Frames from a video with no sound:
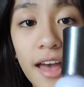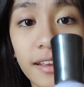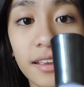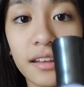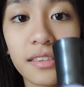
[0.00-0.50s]

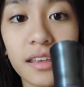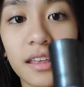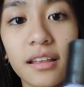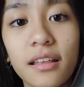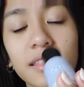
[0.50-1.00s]
and it is
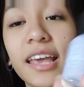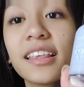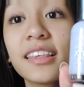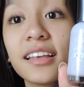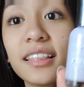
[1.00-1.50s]
in
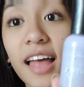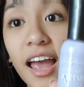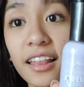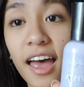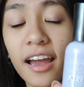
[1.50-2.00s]
Lacy
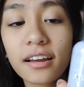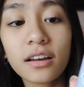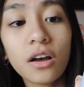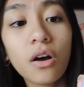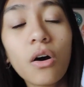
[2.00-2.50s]
Lilac.
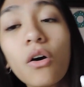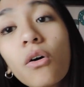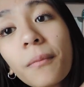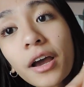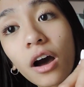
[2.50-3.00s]

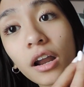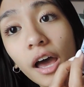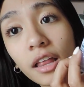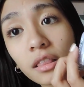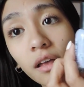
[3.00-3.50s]
Oh my god,
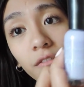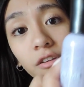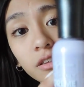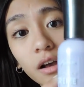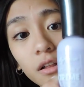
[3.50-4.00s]
I love
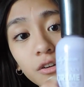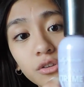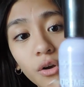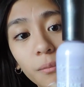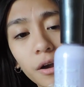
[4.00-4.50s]
this color
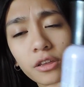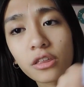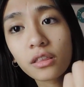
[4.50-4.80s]
so much.